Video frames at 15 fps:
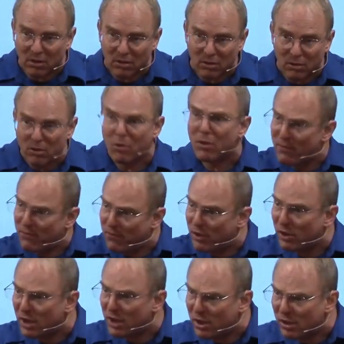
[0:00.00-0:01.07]
You know that
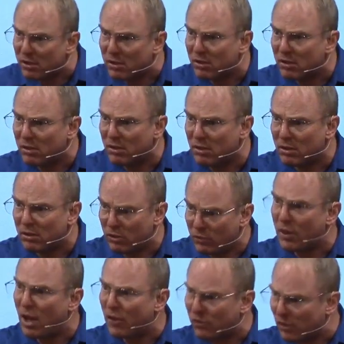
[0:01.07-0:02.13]
feeling?
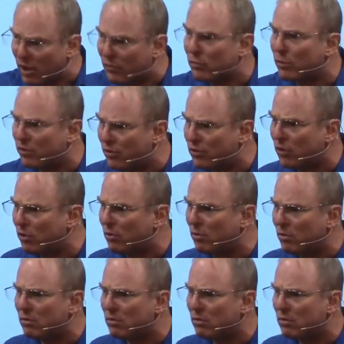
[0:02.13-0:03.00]
You've lost loved ones too.